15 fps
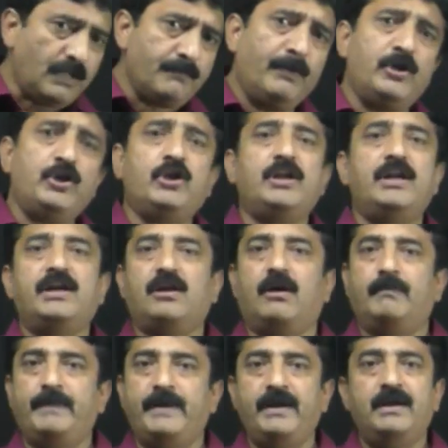particular
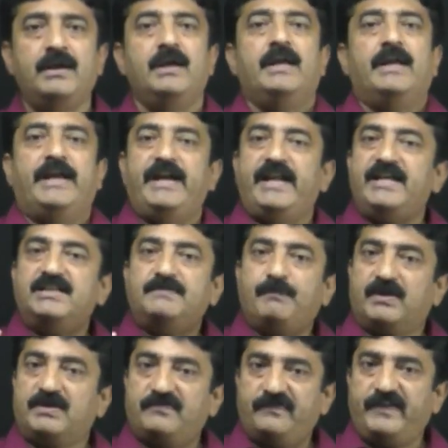topic. It is
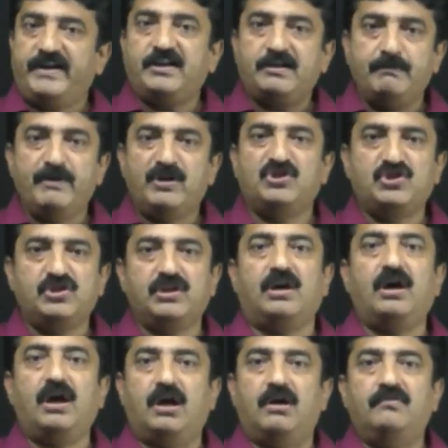perfect mixture
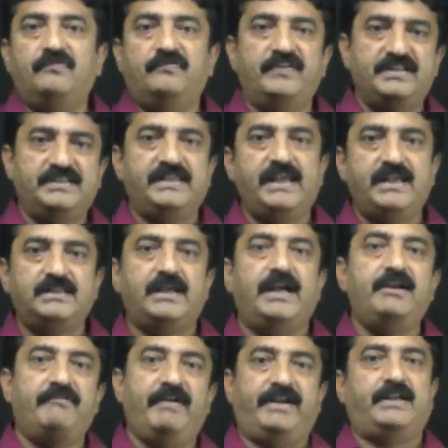of physics
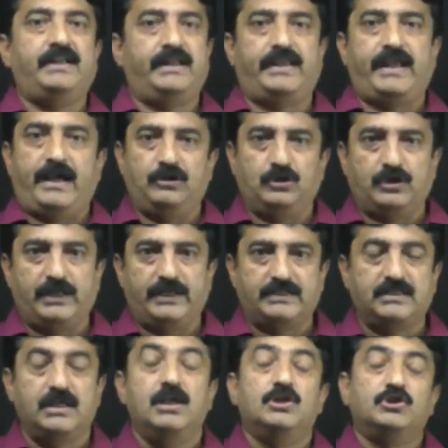and vector
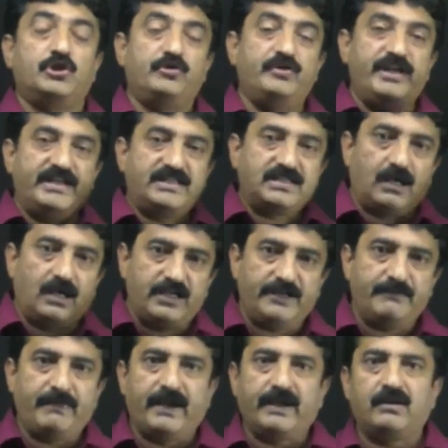calculus. So you need
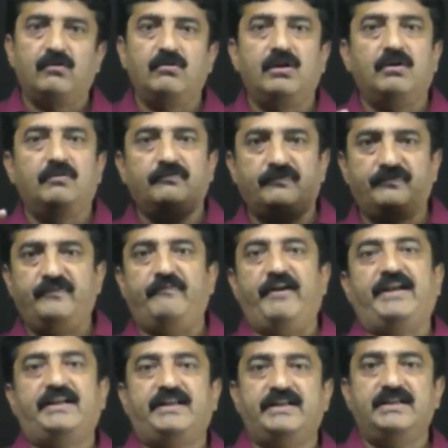solid background of
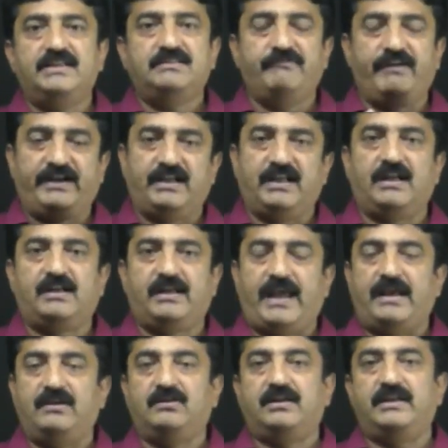vectors, vector
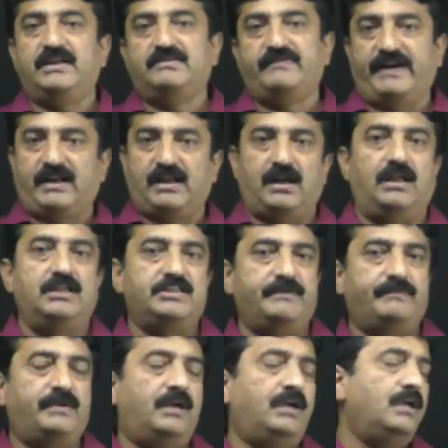calculus, vector
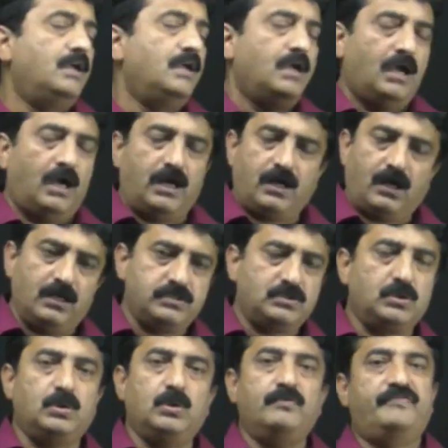algebra, and
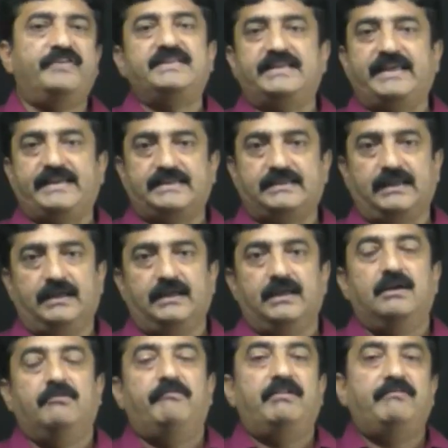also physics.
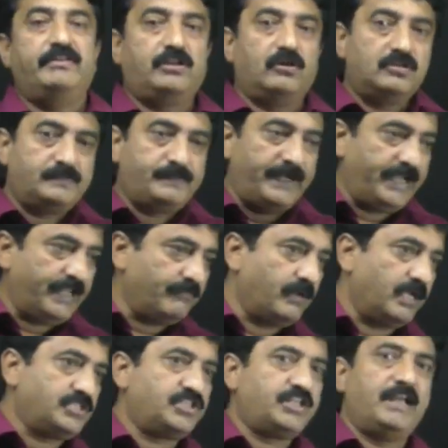Well, without spending
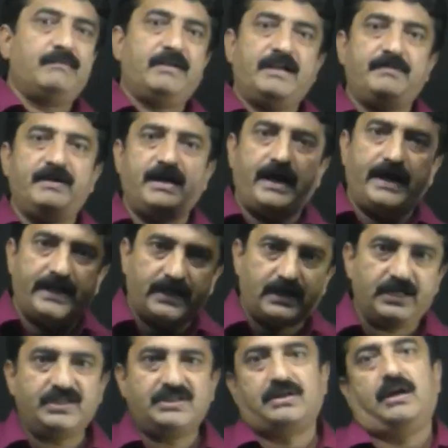much time, let me
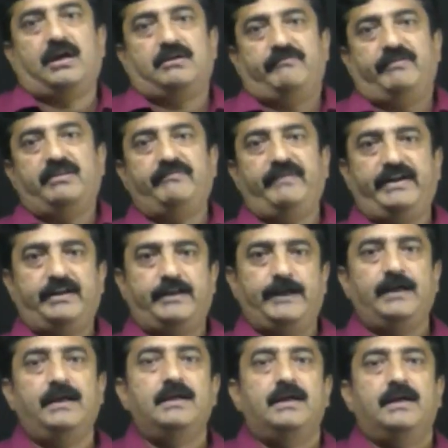directly start with
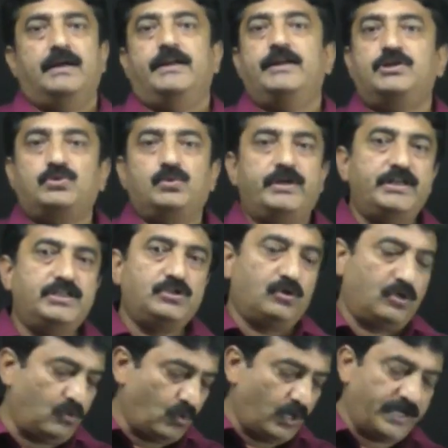vector. Dear students, you
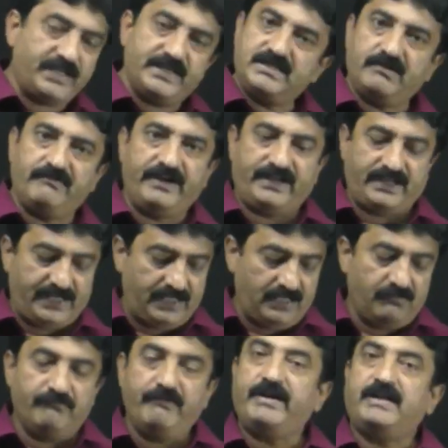know what is a
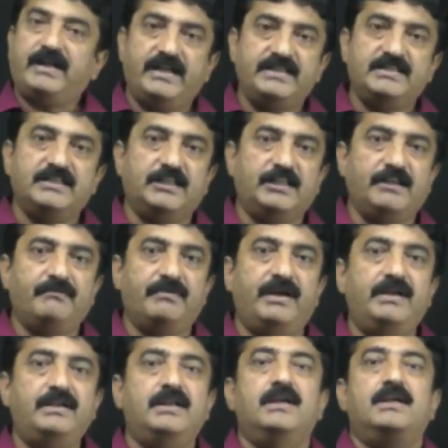vector? Vector is nothing
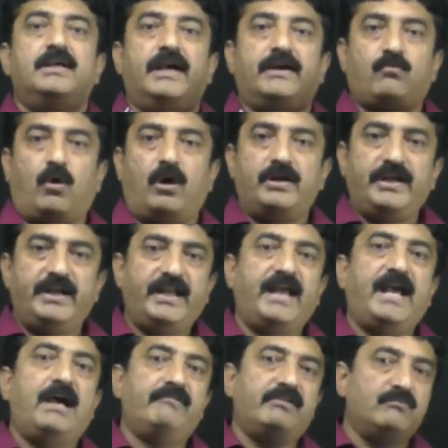but a quantity
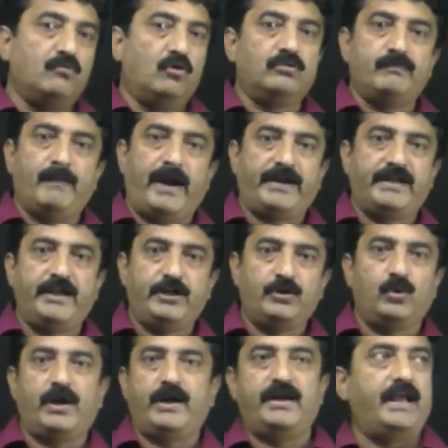having both
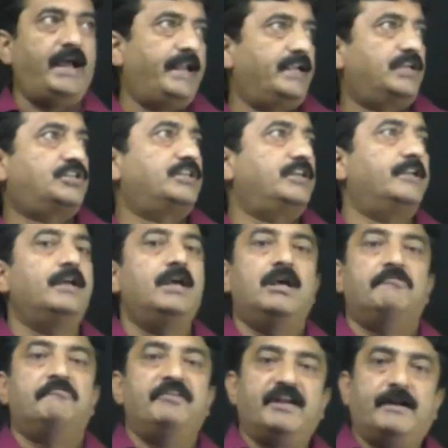magnitude and direction.
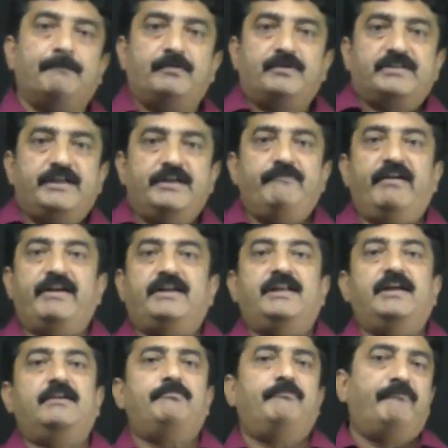We represent
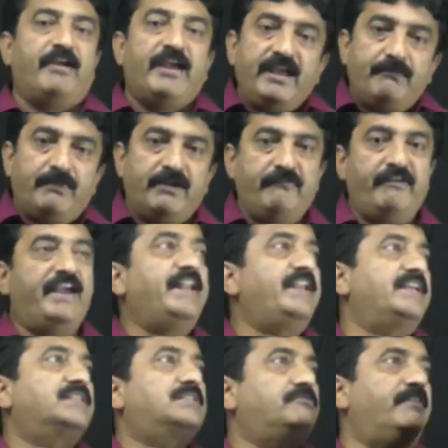vector by
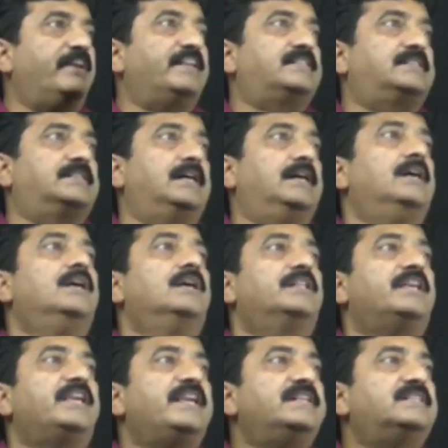various ways. The
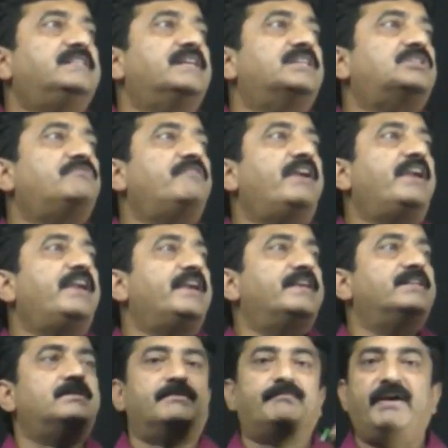easiest way
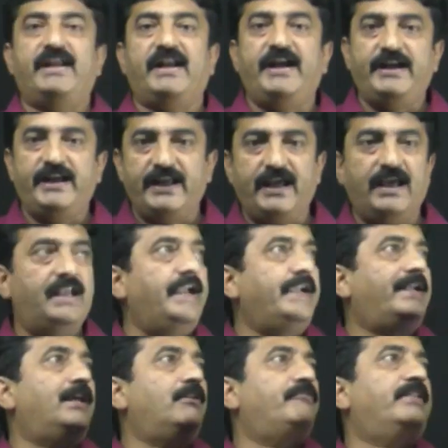is by writing a
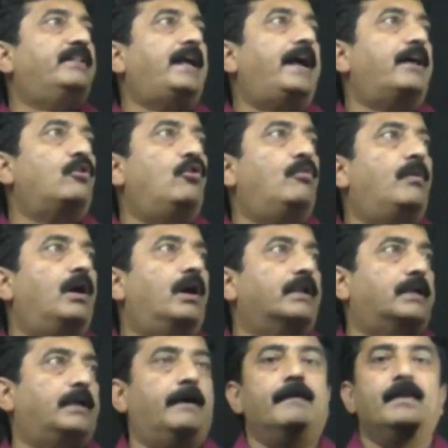letter with arrow
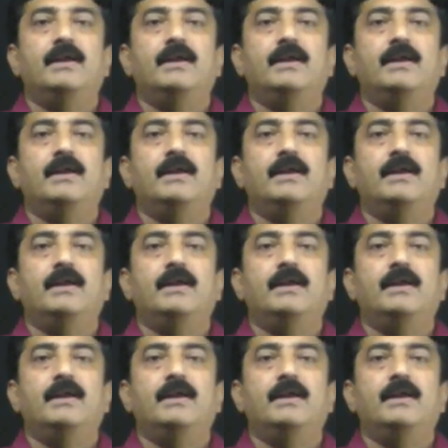mark.